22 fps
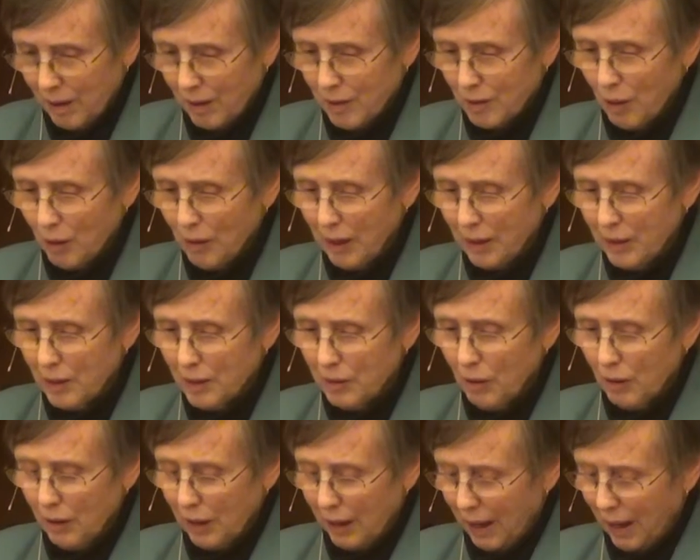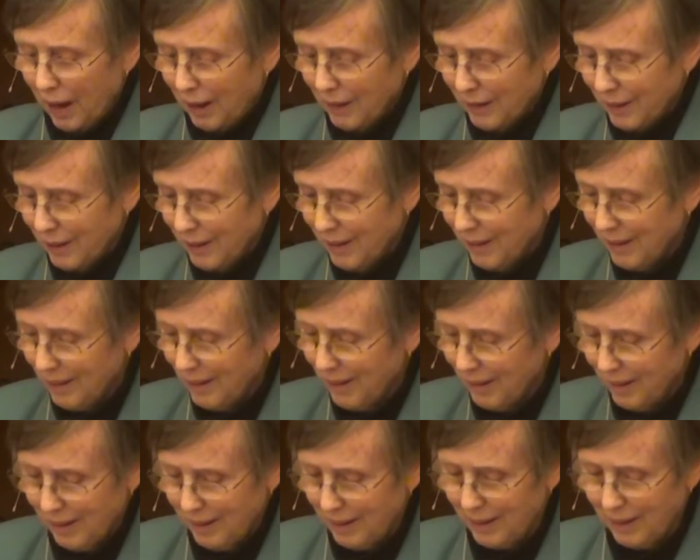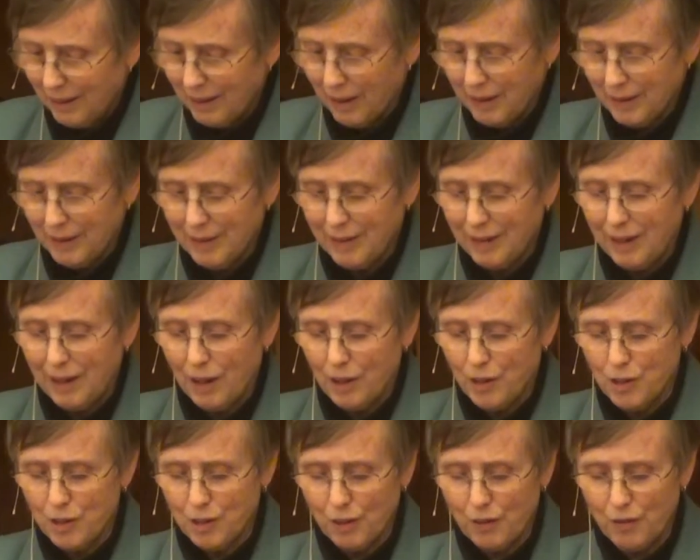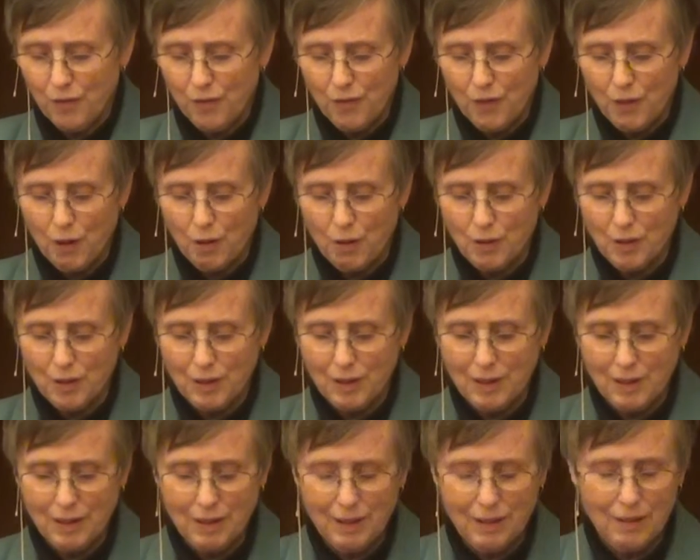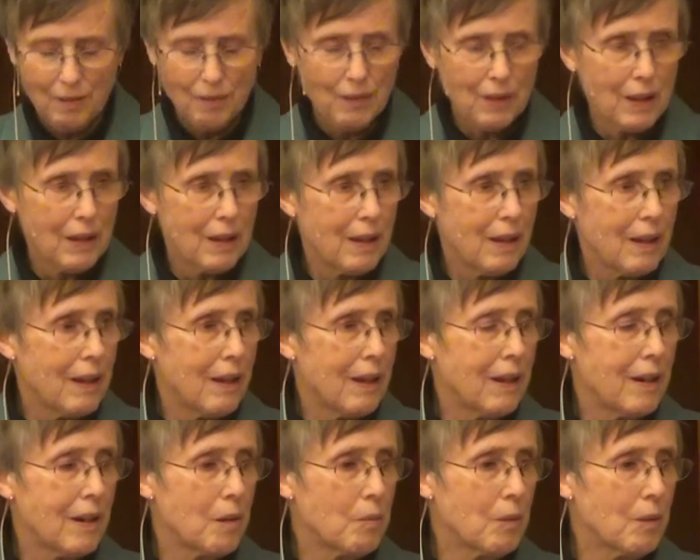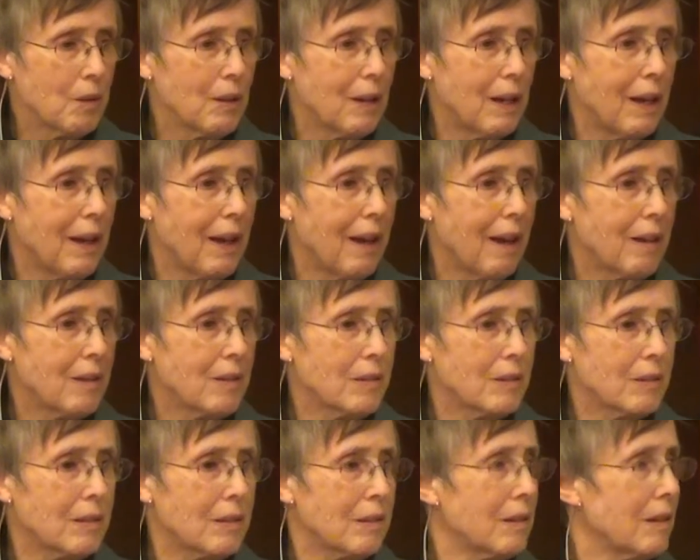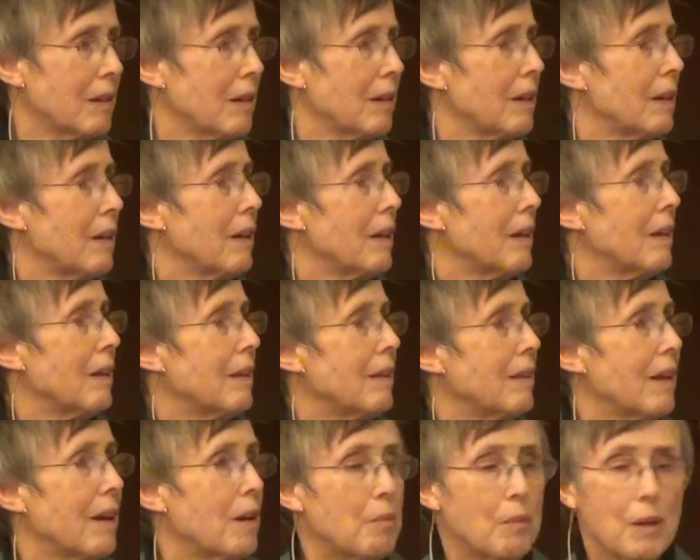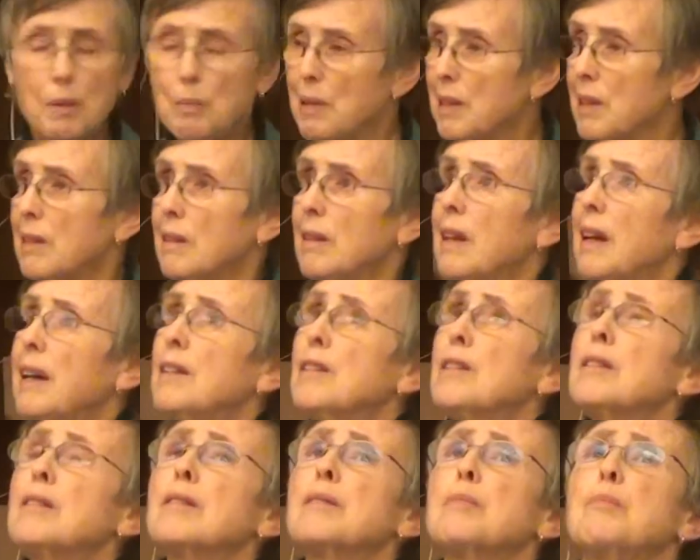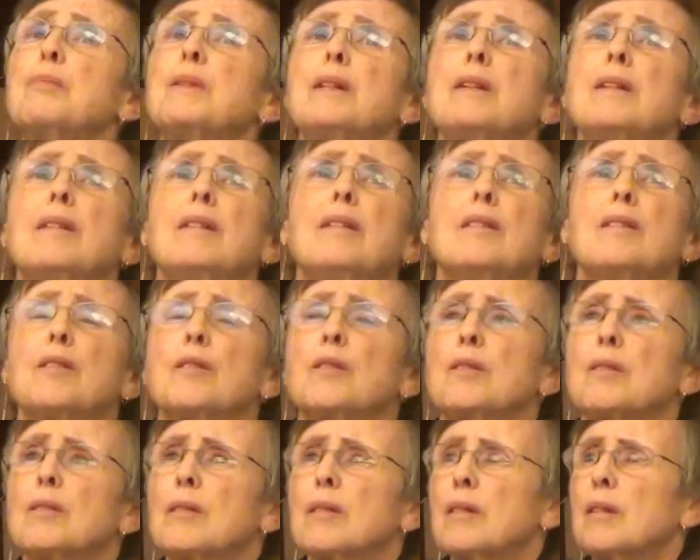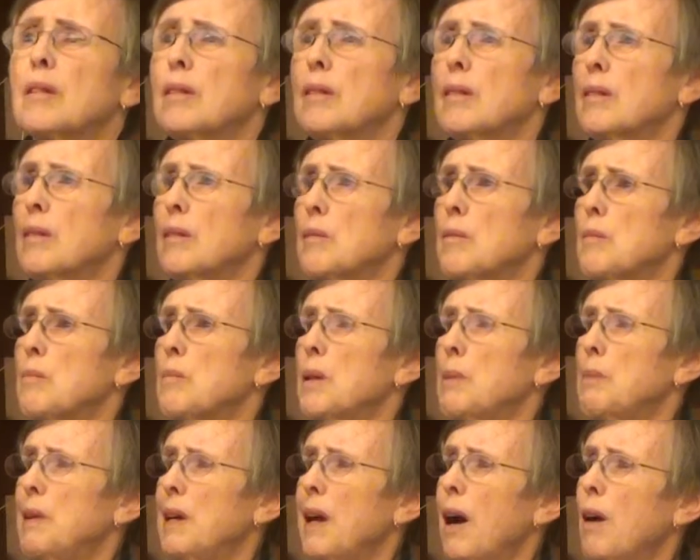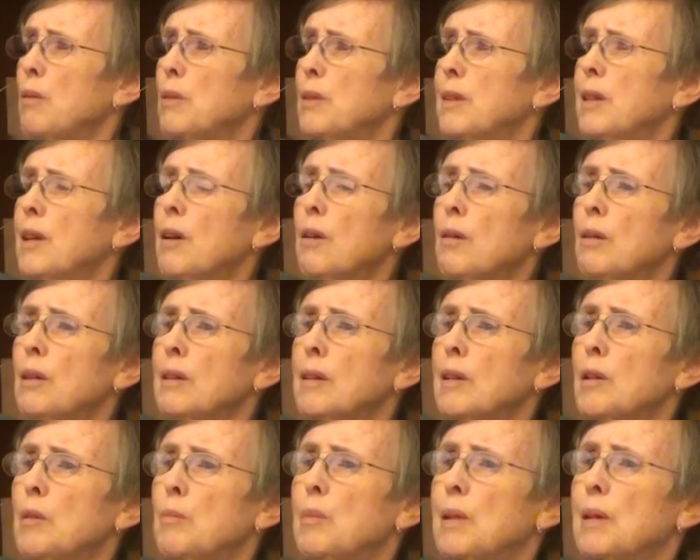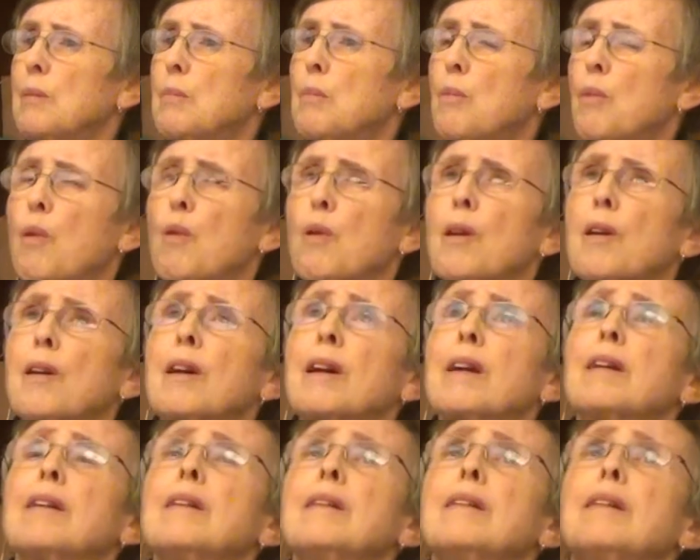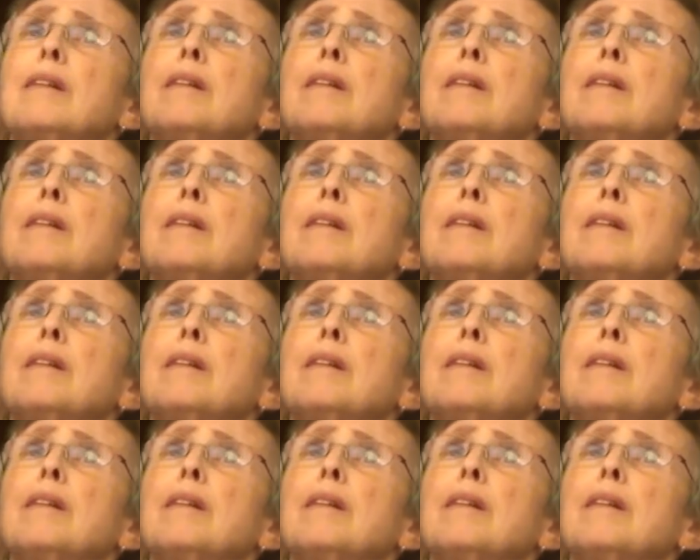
So let's look at the Annunciation first. And I'm going to ask that maybe the lights be maybe out there a little bit more, and